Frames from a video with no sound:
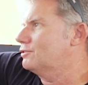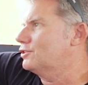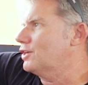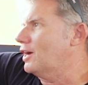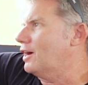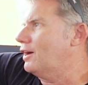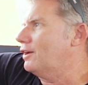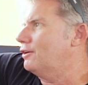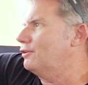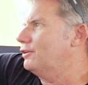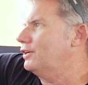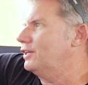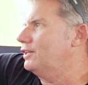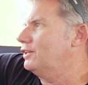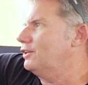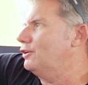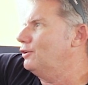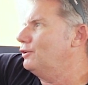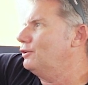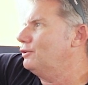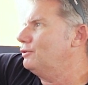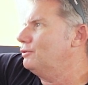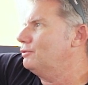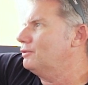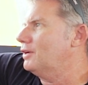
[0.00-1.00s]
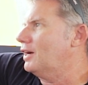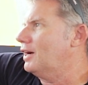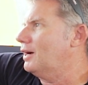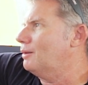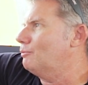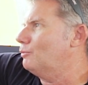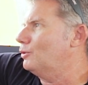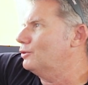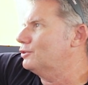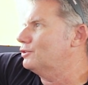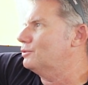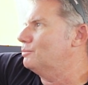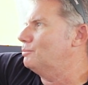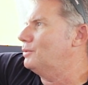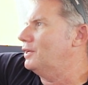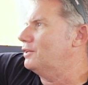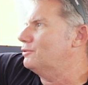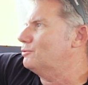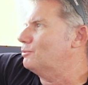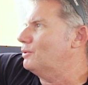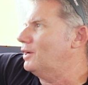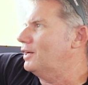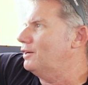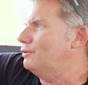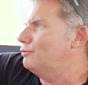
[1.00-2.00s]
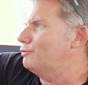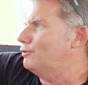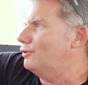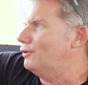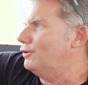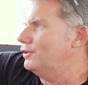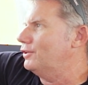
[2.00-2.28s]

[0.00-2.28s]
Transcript: chartering you, what's the best way to